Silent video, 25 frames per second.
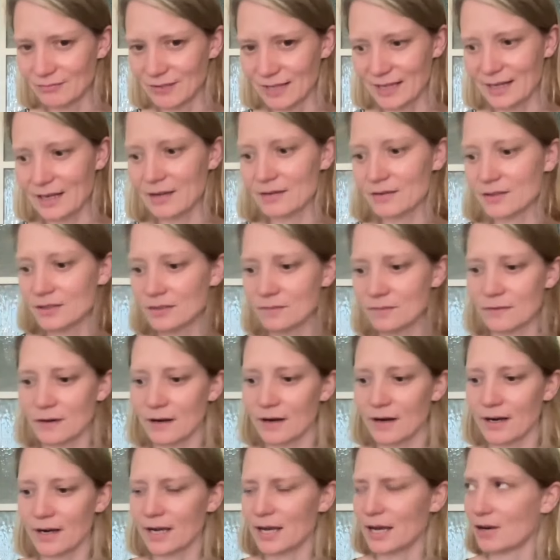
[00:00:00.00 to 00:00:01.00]
Like it's
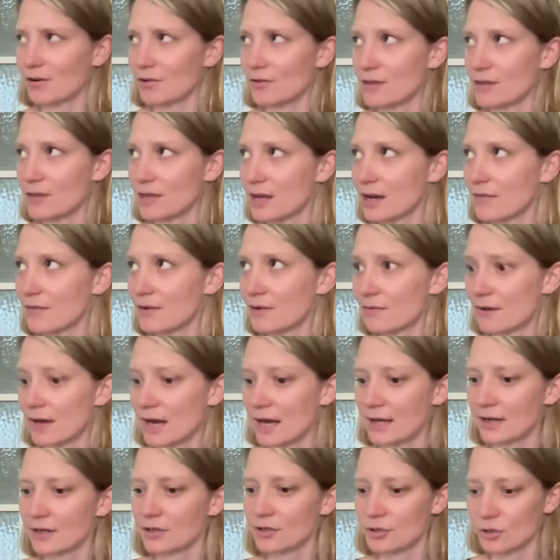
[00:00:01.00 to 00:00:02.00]
very I don't think I've ever
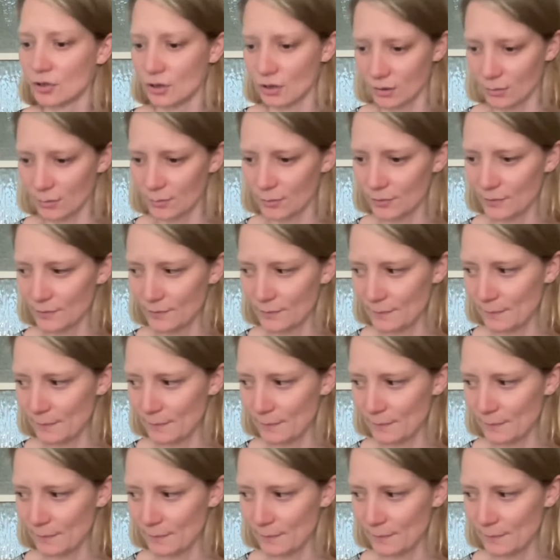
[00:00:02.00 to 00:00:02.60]
had a job.